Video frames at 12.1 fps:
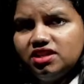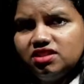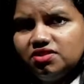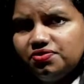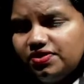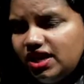in
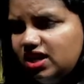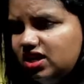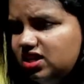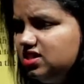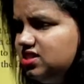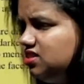the
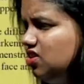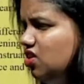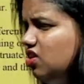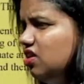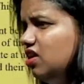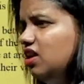face,
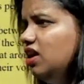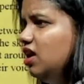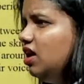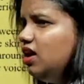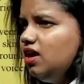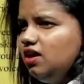your
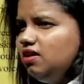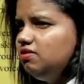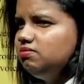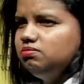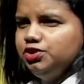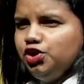
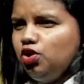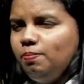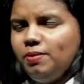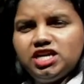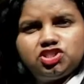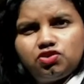
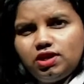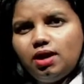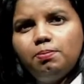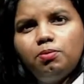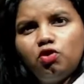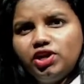muscular
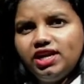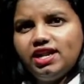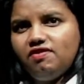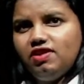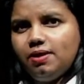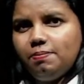body
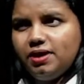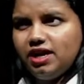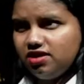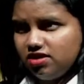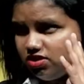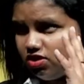
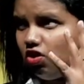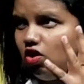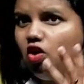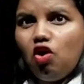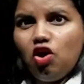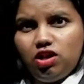development, the
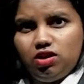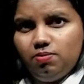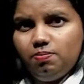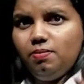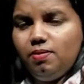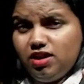whole,
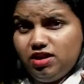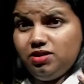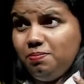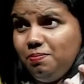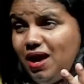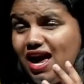the
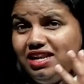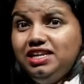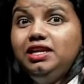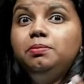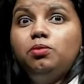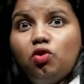
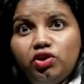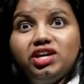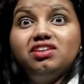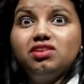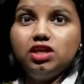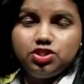manly body
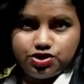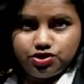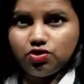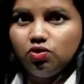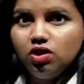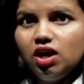
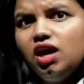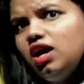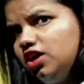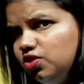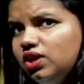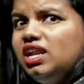ratio,
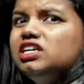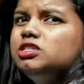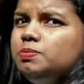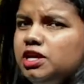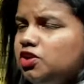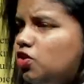you can
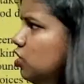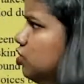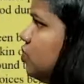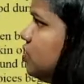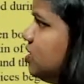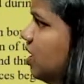explain all
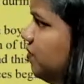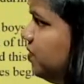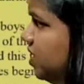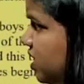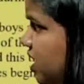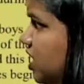those stuff. In
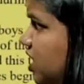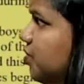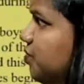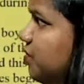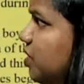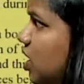the case
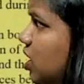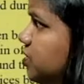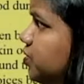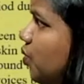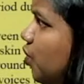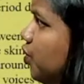of girls,
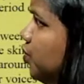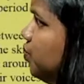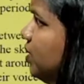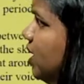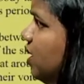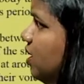going to
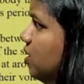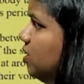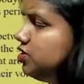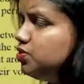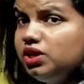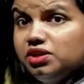their
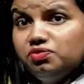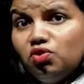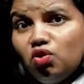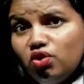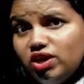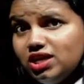sweet
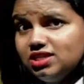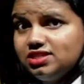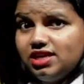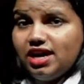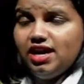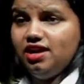voice,
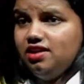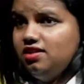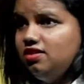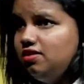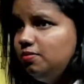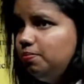
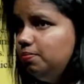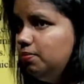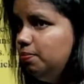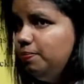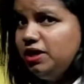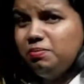their
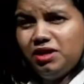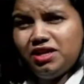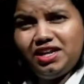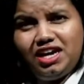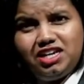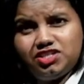
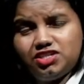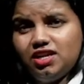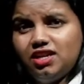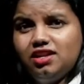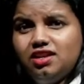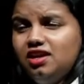
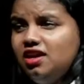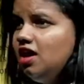pigmentation,